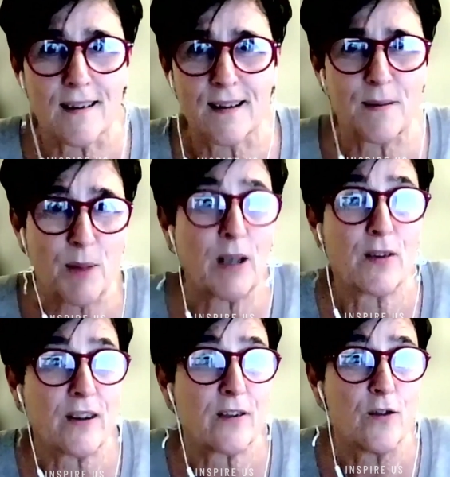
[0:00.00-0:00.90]
because
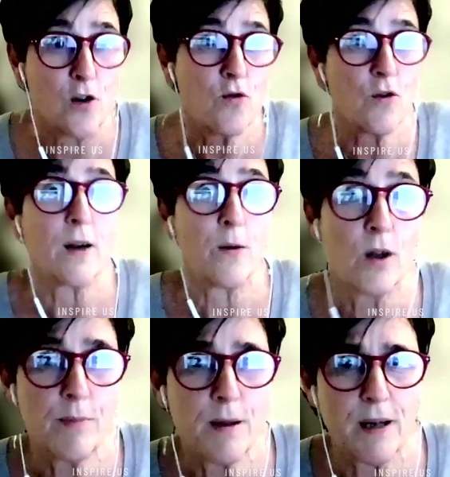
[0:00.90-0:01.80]
it's new, it will be
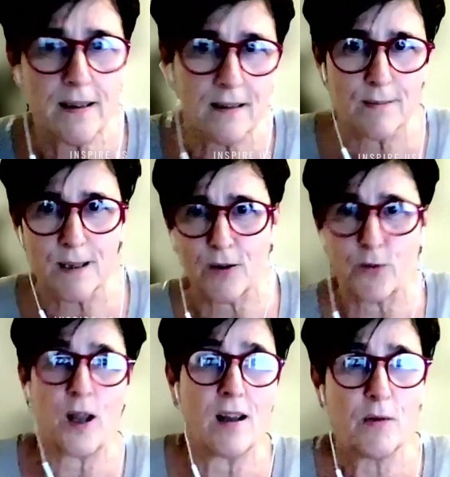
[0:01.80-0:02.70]
better because we
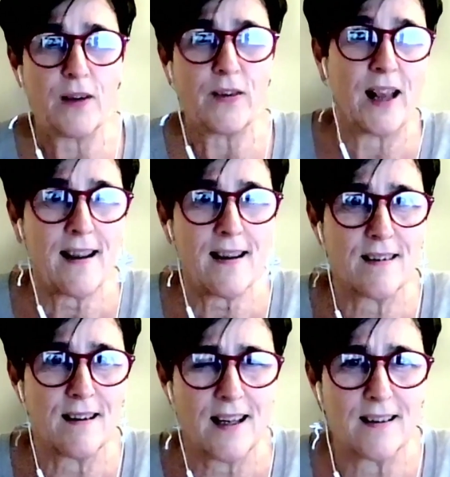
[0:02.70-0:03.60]
always like the
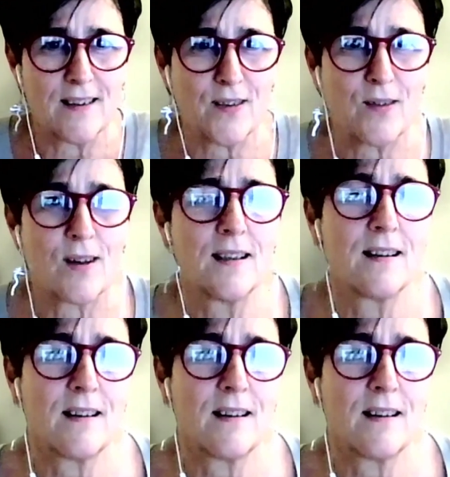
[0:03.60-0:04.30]
latest, right?